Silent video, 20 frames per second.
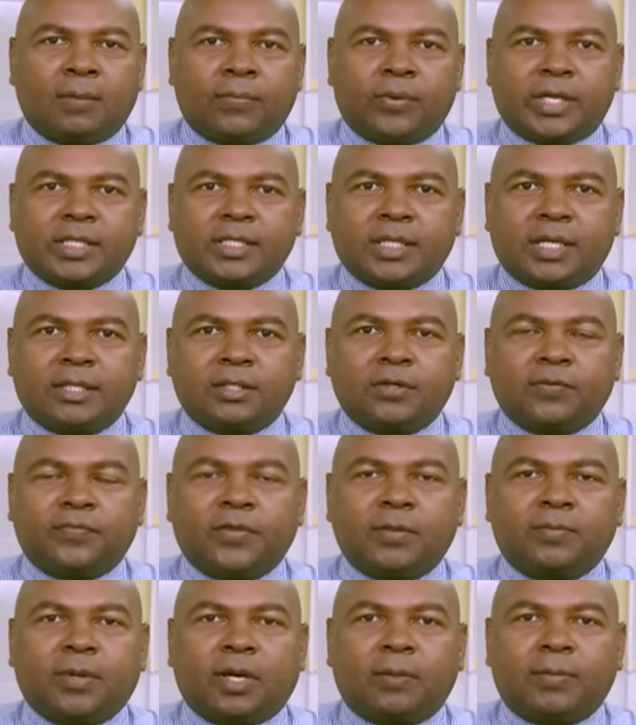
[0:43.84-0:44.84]
President of
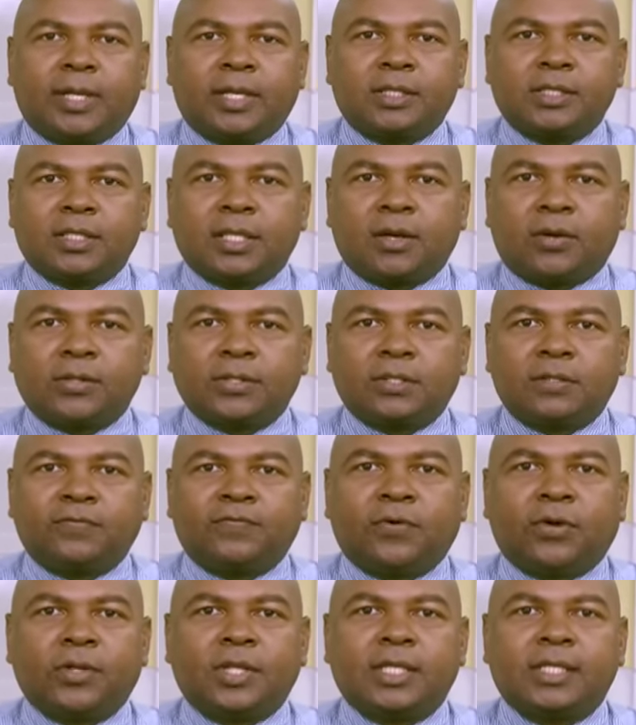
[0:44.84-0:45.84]
the Barbados Council
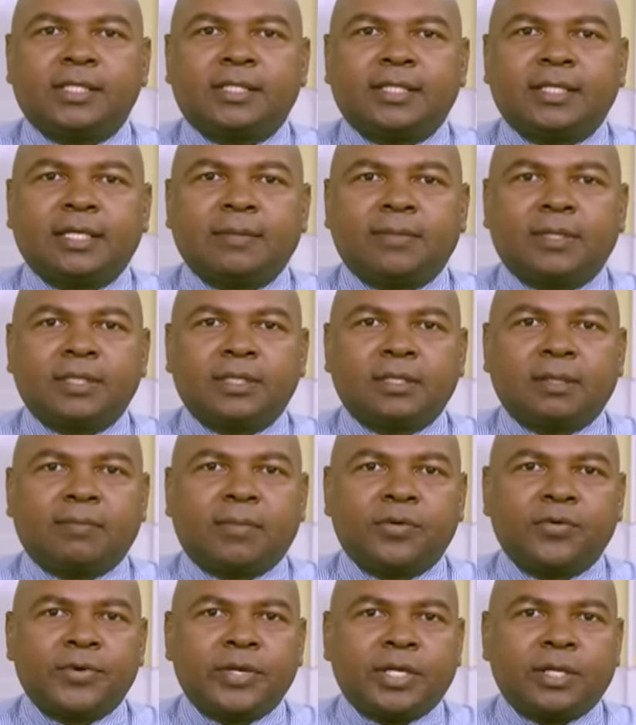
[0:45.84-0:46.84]
for the Disabled,
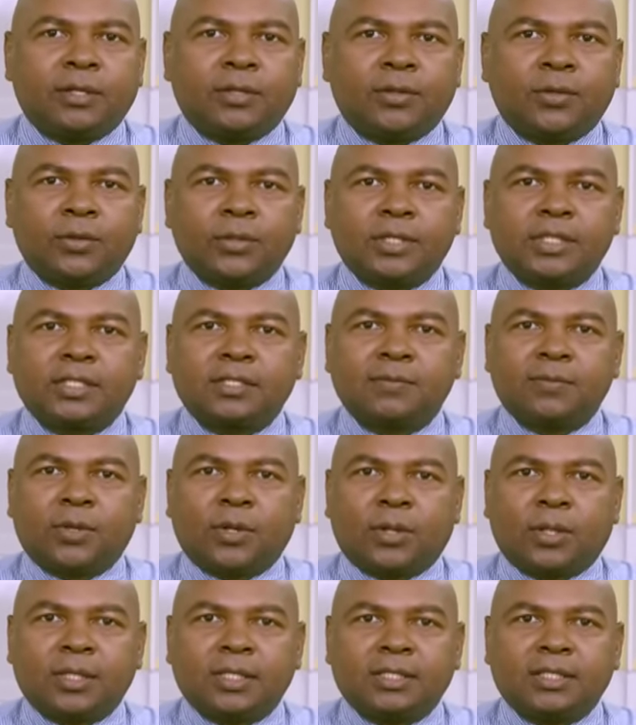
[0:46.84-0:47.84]
Maria
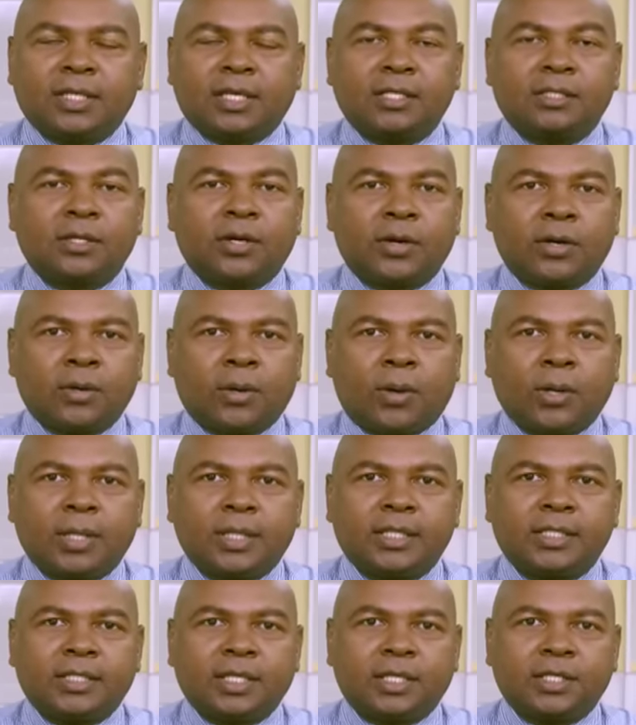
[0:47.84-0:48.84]
Holder-Small, says her
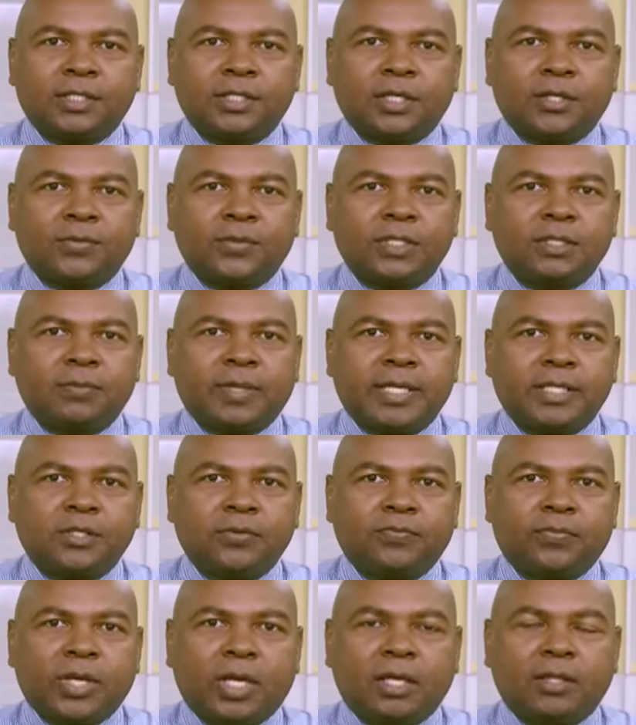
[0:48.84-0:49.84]
organization was made
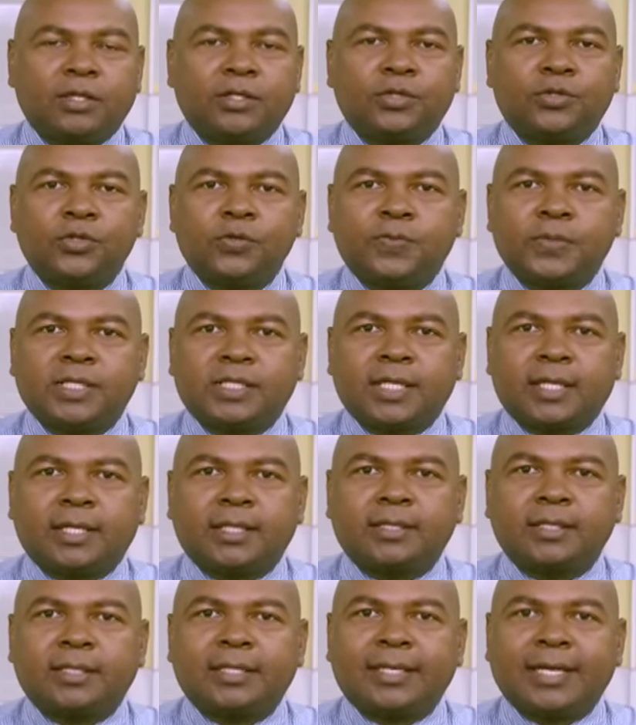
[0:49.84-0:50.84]
to pay the
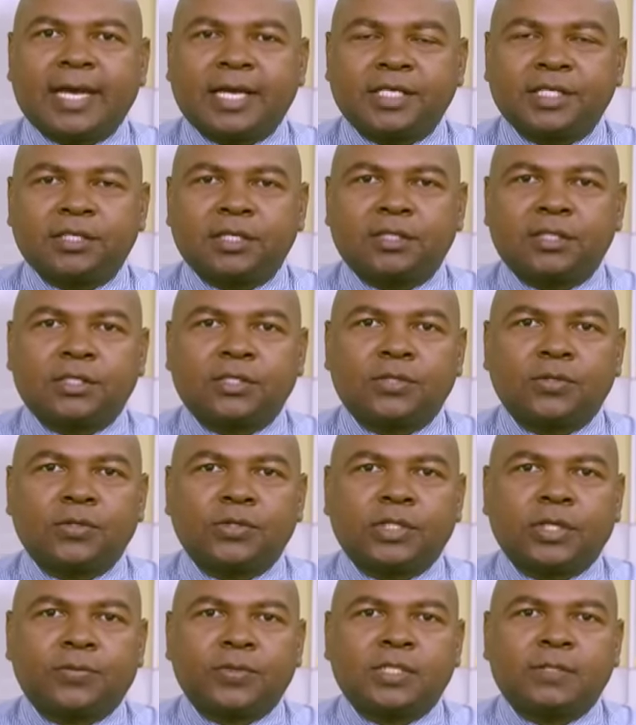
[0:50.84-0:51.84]
2% National
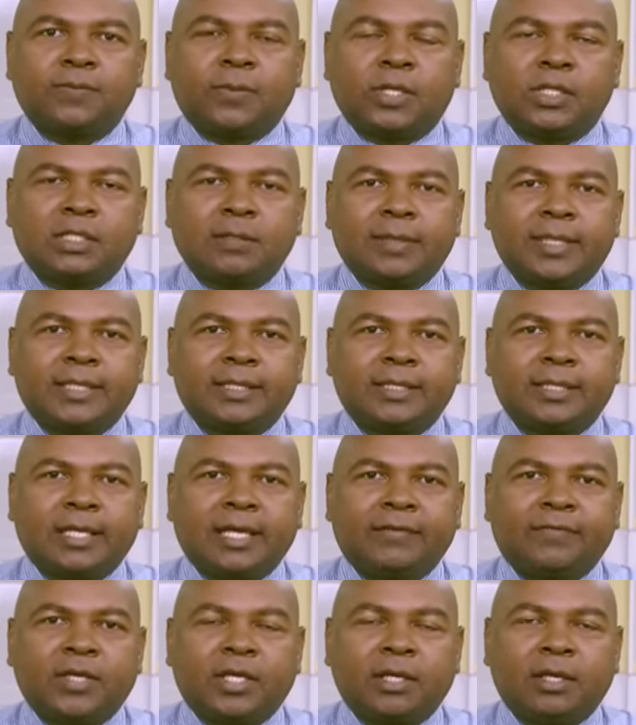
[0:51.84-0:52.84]
Social Responsibility
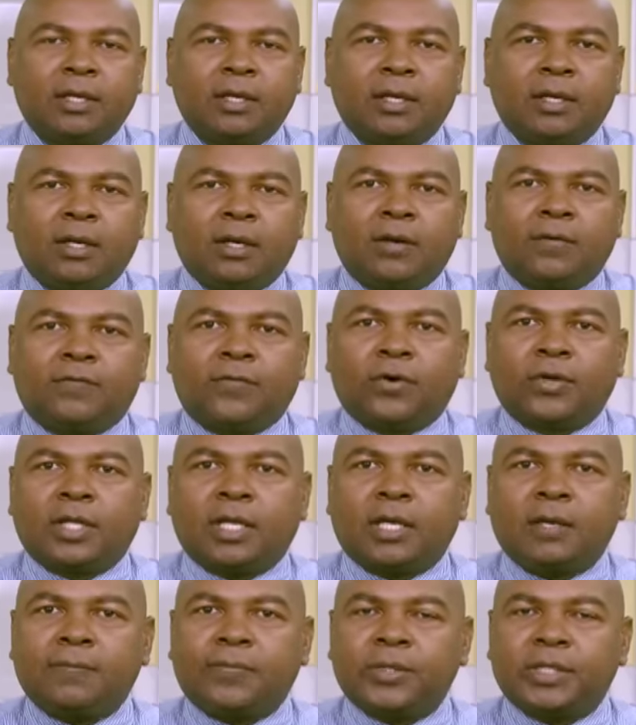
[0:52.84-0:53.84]
Levy for
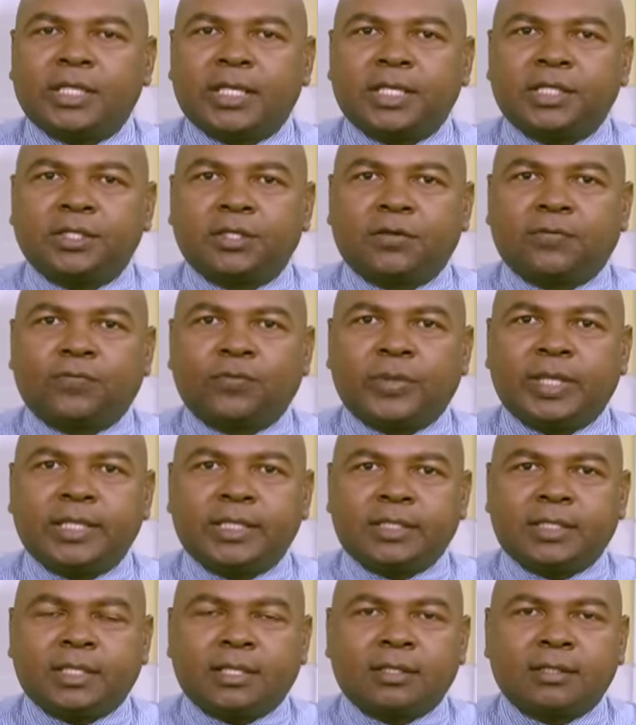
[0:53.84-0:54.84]
the importation of
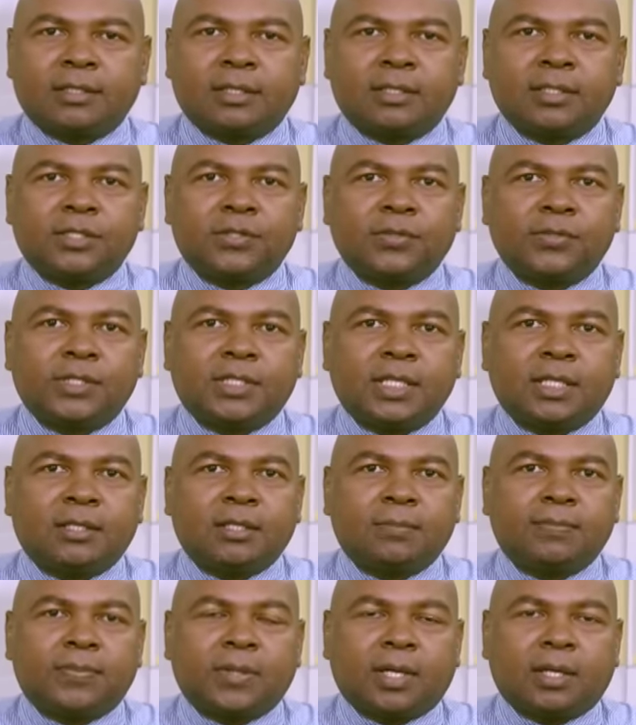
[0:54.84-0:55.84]
wheelchairs and
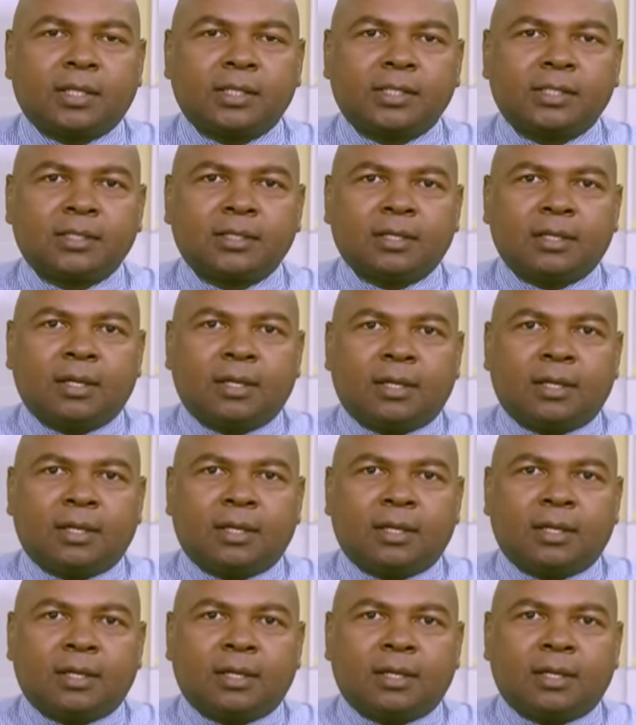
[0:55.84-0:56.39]
associated parts.